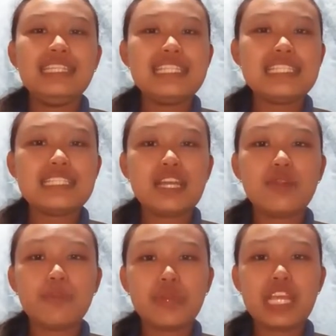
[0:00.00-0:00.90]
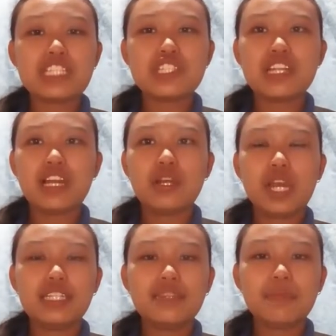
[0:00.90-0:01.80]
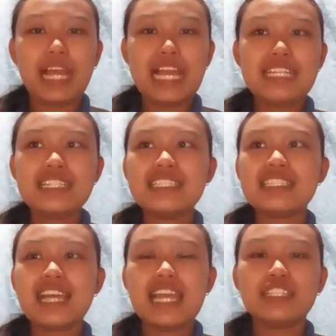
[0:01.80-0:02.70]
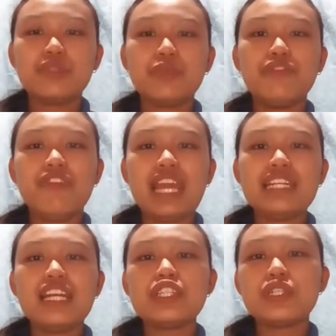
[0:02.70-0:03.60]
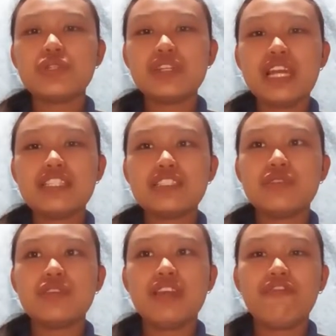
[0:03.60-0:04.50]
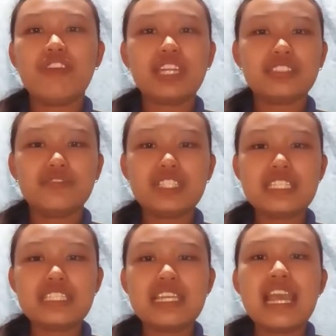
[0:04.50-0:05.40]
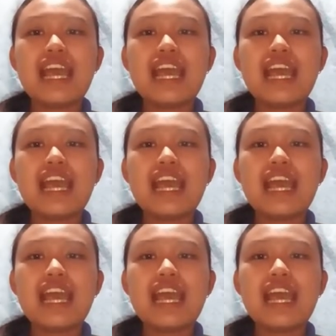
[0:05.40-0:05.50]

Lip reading: This is an operational audit plan designed to provide assurance on the effectiveness